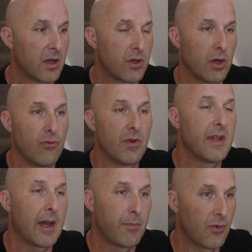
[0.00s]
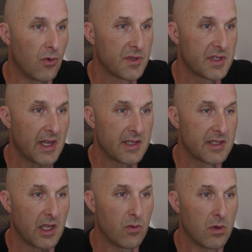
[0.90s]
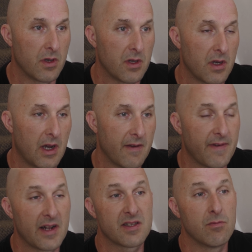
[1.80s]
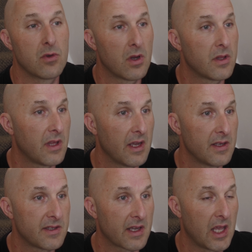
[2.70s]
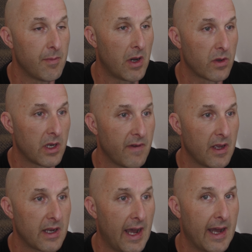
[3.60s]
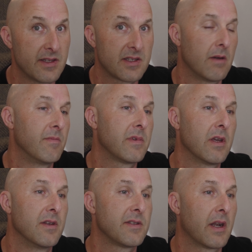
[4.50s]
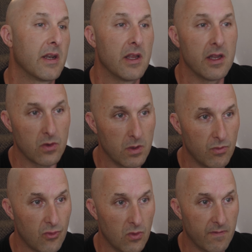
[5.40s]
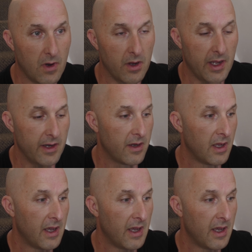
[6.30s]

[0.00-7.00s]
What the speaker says: during that process I felt some good things that came out of it and some things that I need to improve on, and